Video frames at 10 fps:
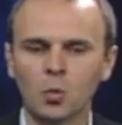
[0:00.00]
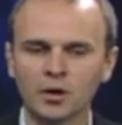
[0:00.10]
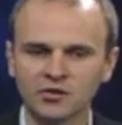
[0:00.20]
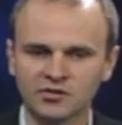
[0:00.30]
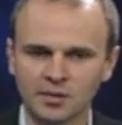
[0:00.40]

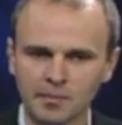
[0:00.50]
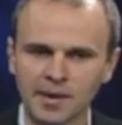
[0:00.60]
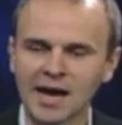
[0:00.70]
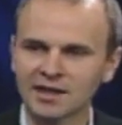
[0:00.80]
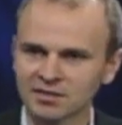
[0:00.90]
Where does the
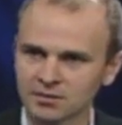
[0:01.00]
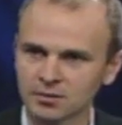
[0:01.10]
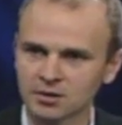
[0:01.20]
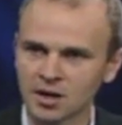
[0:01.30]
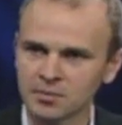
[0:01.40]
math
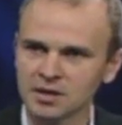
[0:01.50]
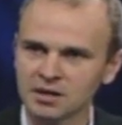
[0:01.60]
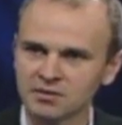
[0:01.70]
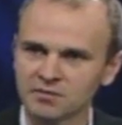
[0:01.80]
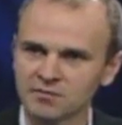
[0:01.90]
come
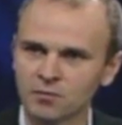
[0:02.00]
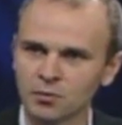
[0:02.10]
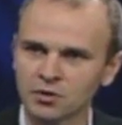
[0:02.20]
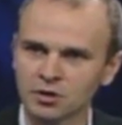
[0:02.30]
in for